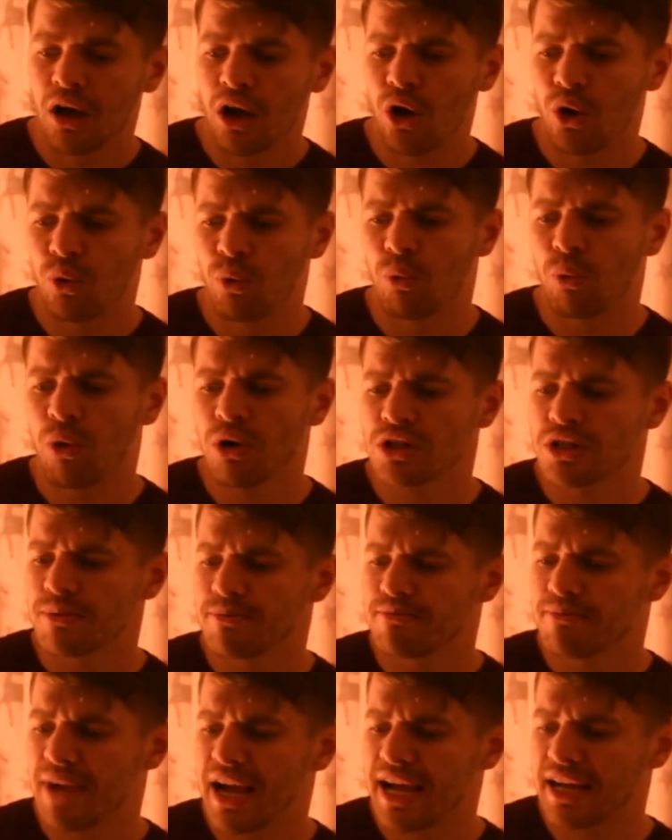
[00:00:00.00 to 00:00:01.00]
"Oh, what a
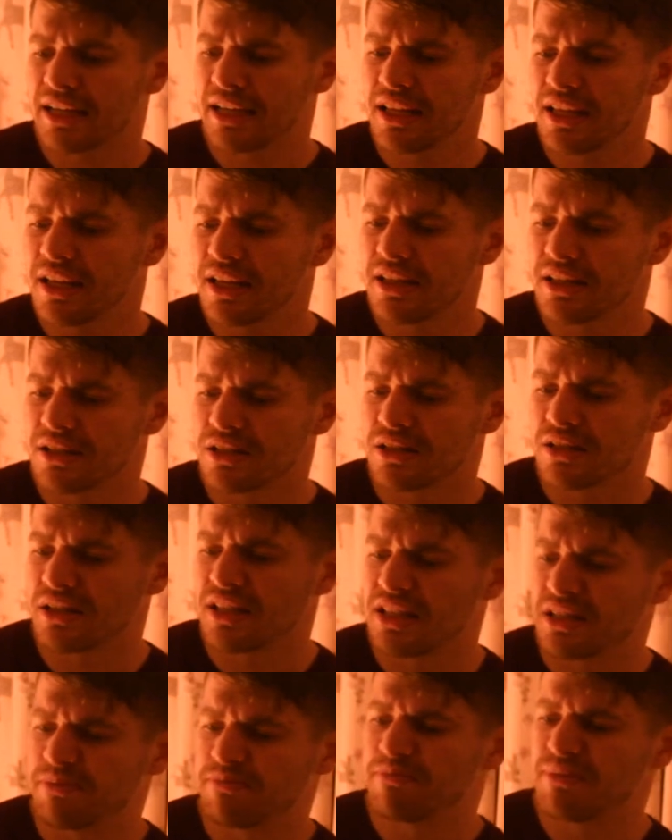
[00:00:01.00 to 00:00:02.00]
man he is,
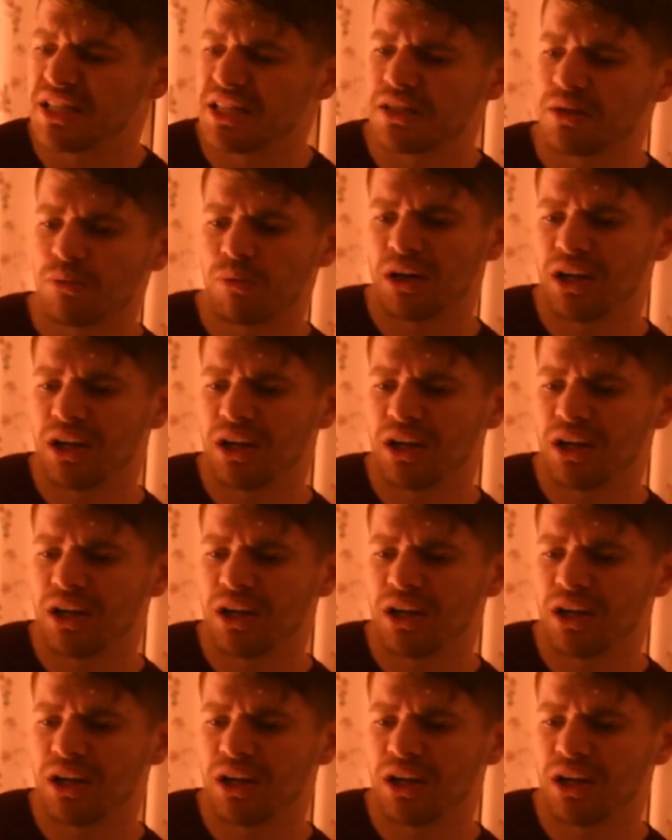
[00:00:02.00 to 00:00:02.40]
this Mr.